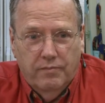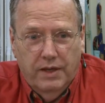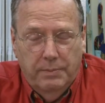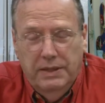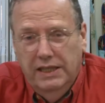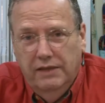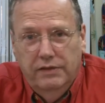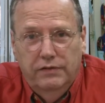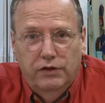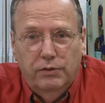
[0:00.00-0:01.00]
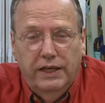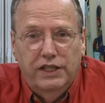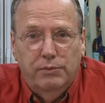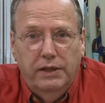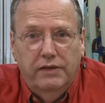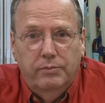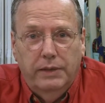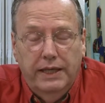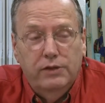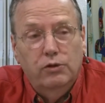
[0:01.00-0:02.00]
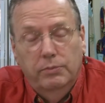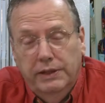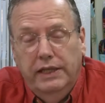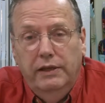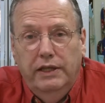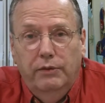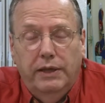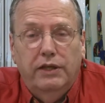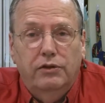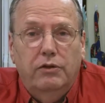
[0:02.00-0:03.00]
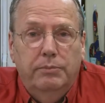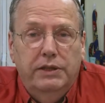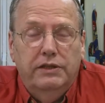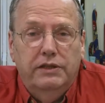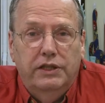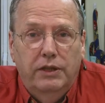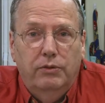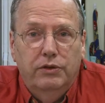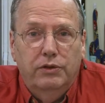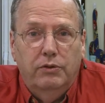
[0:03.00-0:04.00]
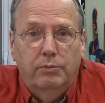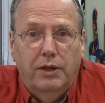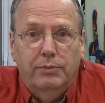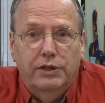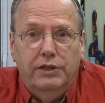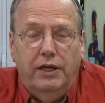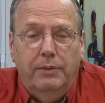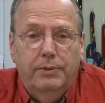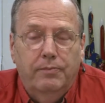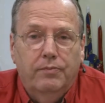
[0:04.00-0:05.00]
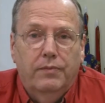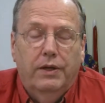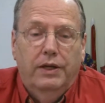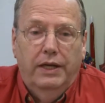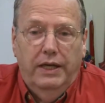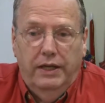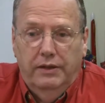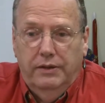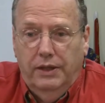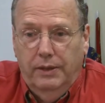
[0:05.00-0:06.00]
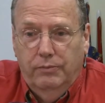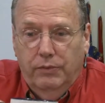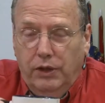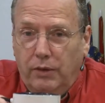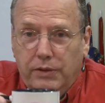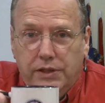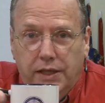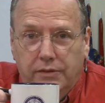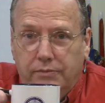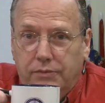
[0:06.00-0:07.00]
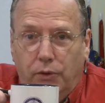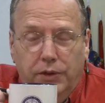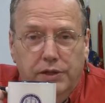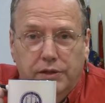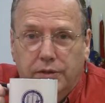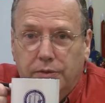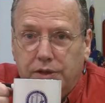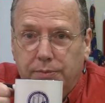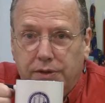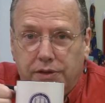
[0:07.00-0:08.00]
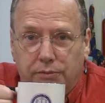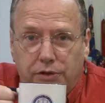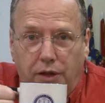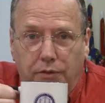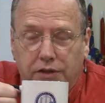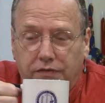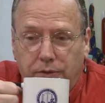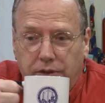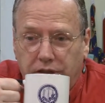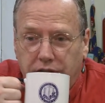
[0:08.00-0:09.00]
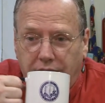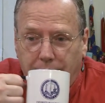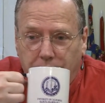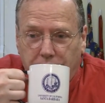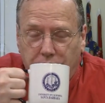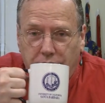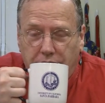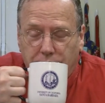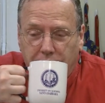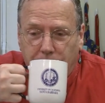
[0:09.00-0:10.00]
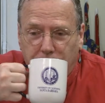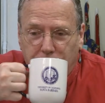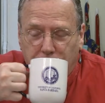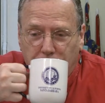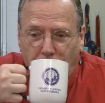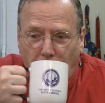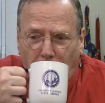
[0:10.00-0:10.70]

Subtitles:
he never even graduated from high school, but he ran his own business. He owned his own barbershop, and we always had toys at Christmas. There was always food on the table. He knew how to run a business.